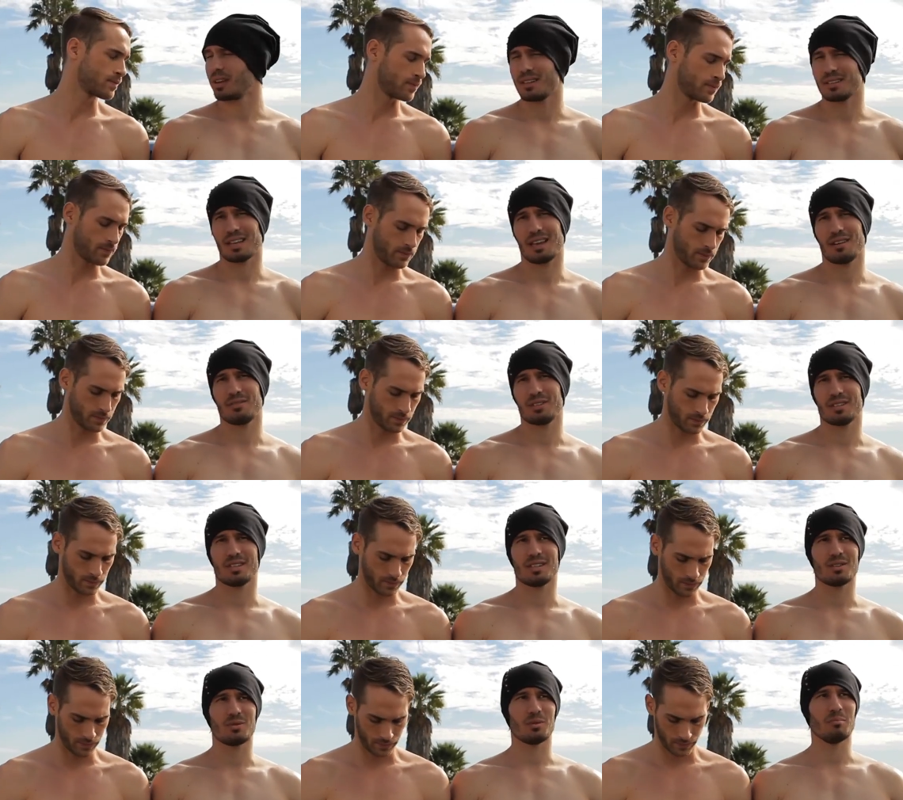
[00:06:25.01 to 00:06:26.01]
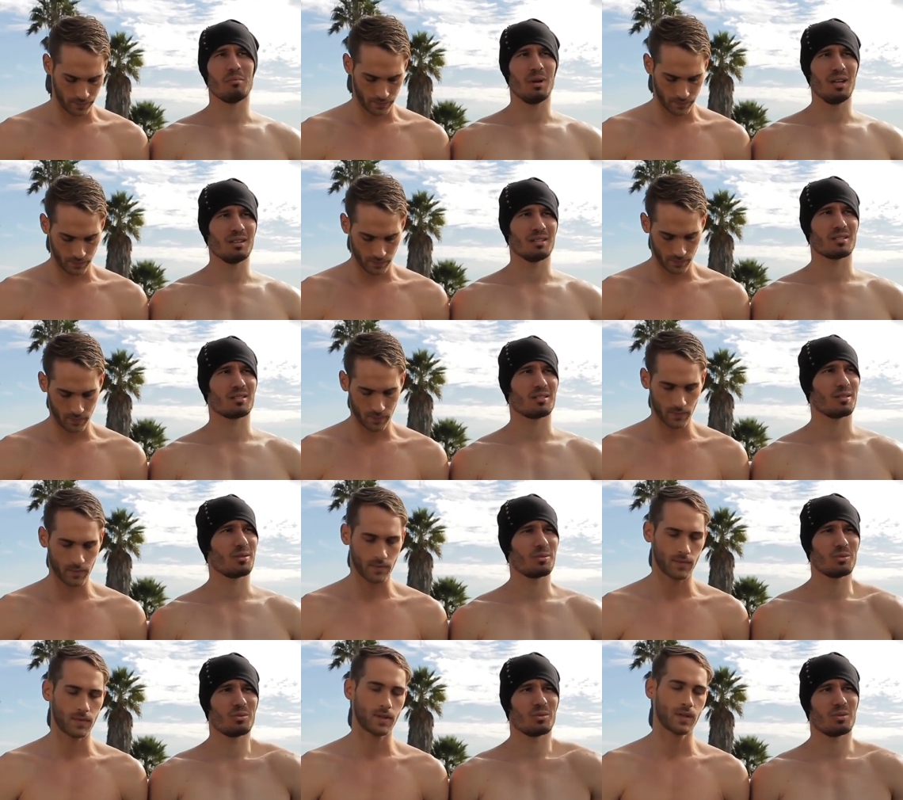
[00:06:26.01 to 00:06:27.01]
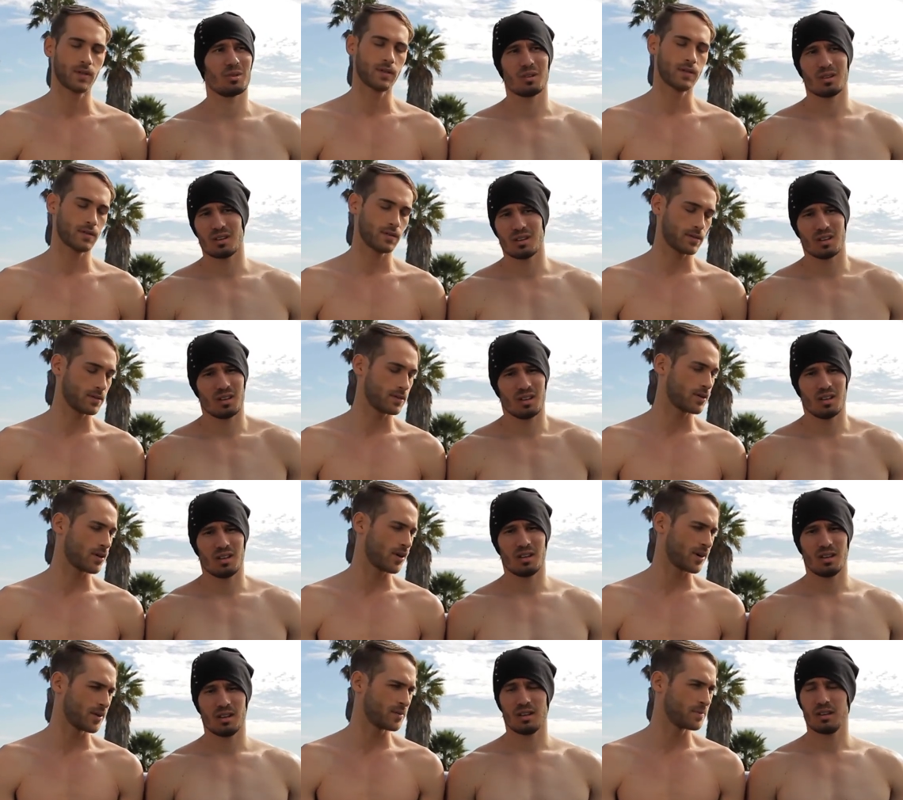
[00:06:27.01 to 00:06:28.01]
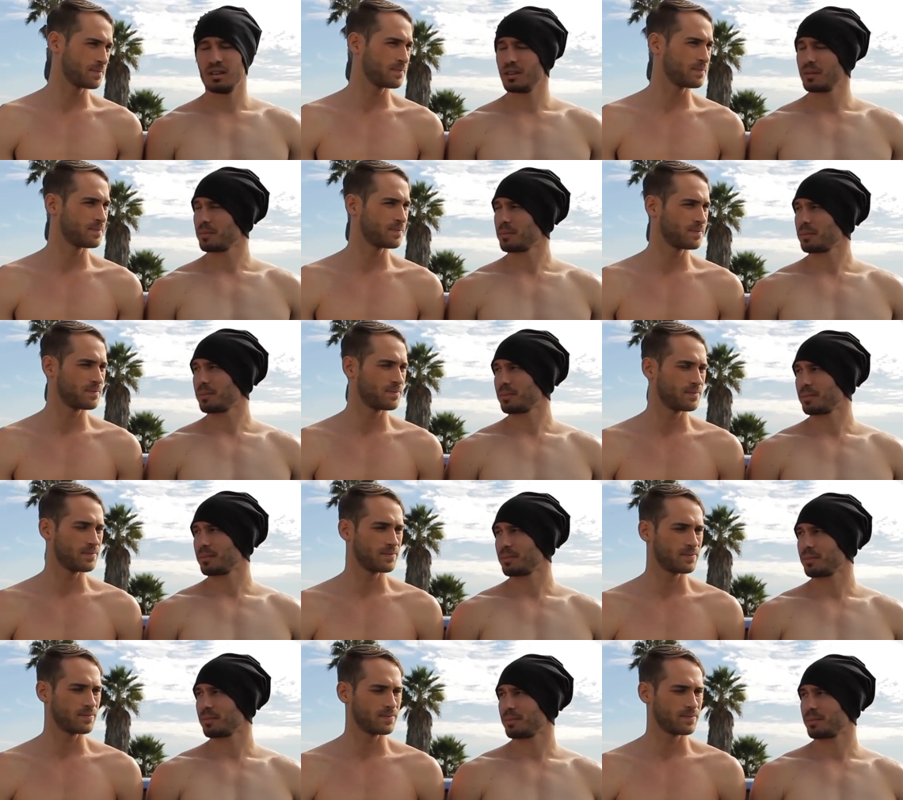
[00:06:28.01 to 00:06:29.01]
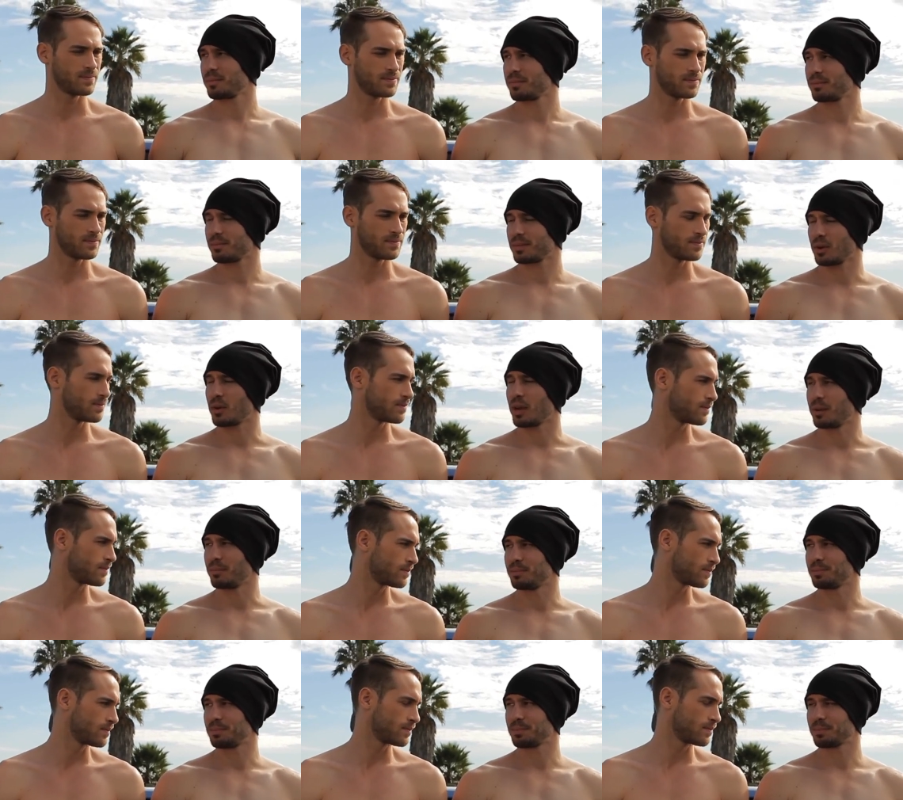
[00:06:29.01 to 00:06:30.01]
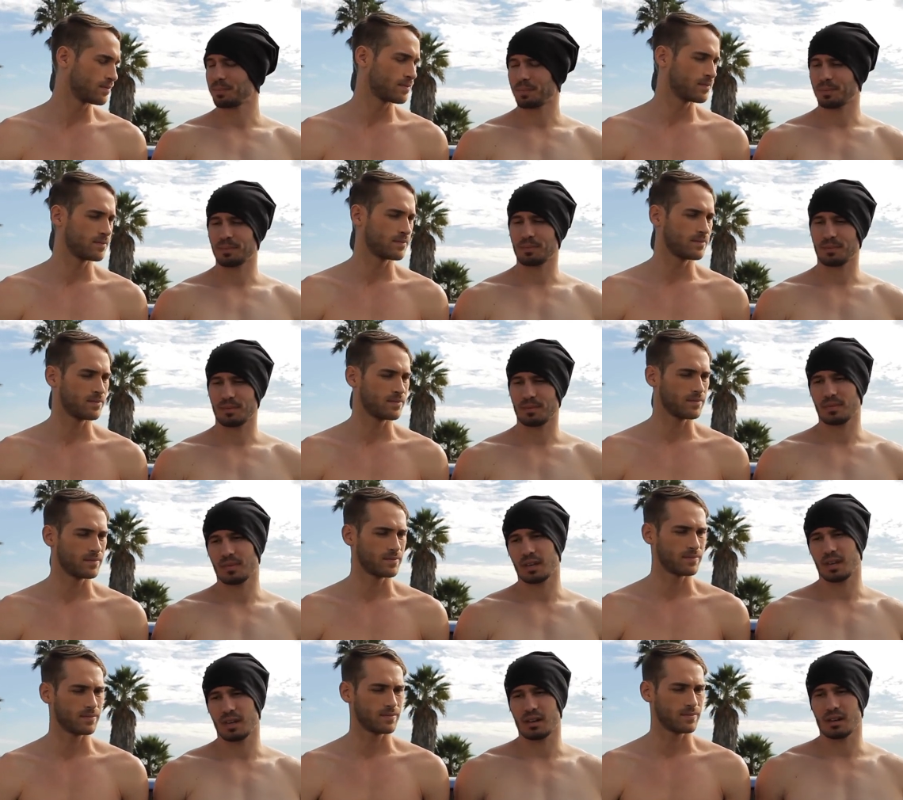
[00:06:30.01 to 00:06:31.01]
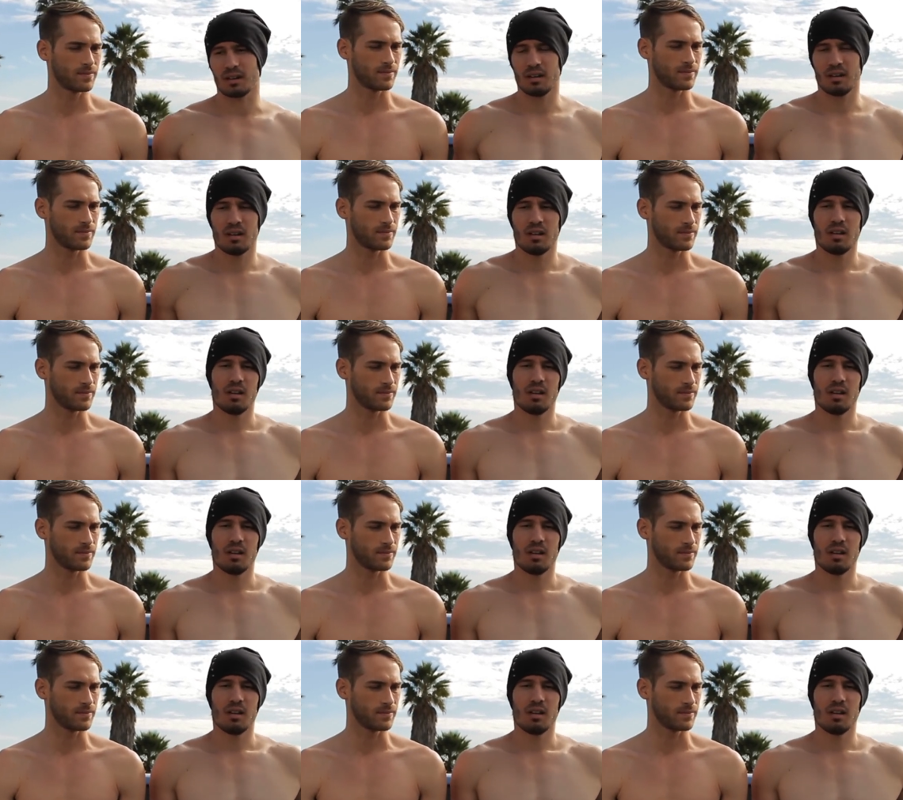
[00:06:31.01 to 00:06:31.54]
Speaker 1: Besides, I haven't seen you in months, so... Sorry. It's all right. I get it.